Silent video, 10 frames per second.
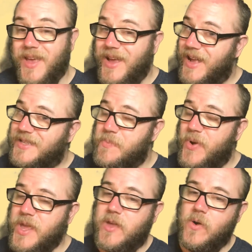It's a
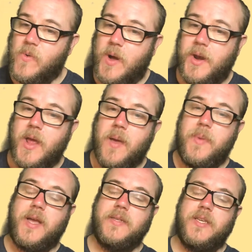pretty cool one
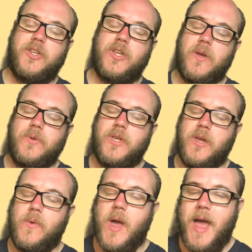because it shows you